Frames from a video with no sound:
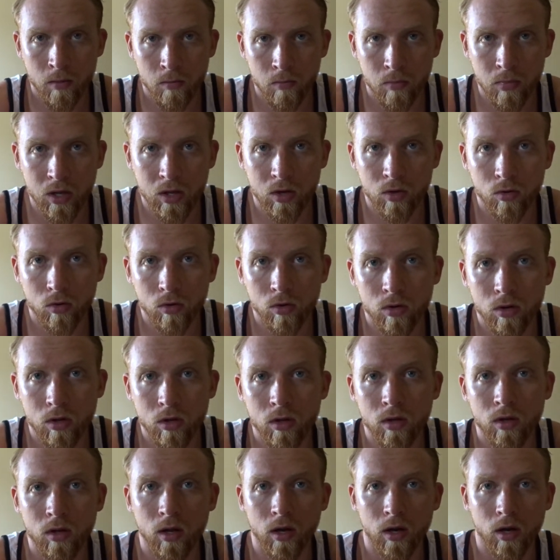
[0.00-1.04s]
meal,
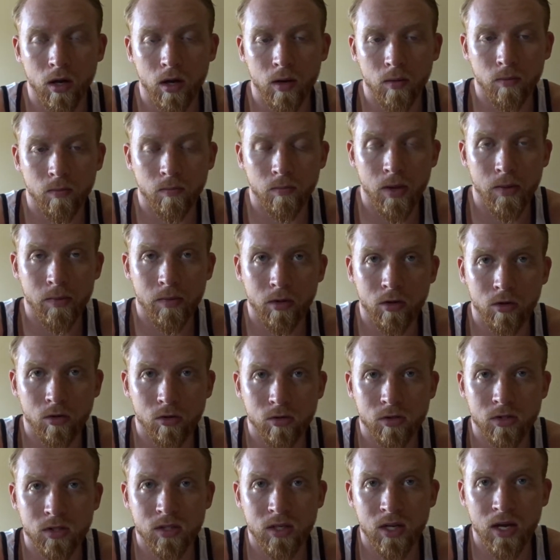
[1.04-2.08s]
maybe a
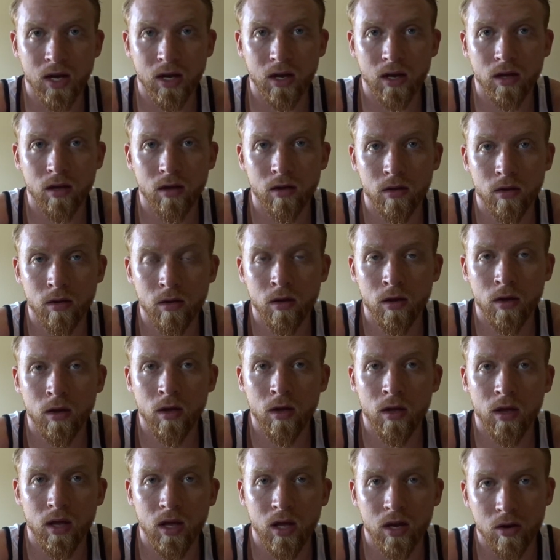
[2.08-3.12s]
little snack
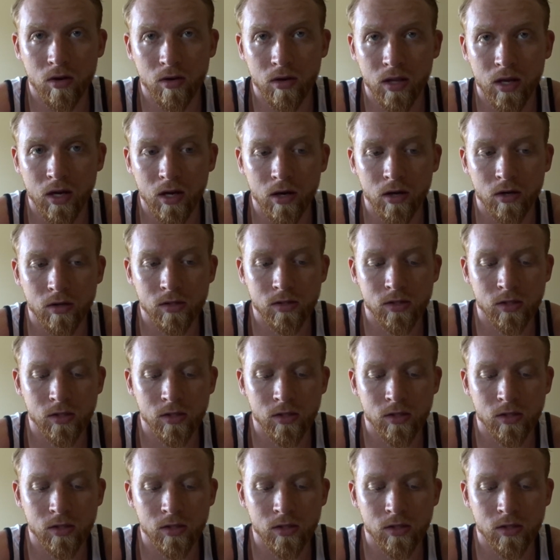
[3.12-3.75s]
here and there.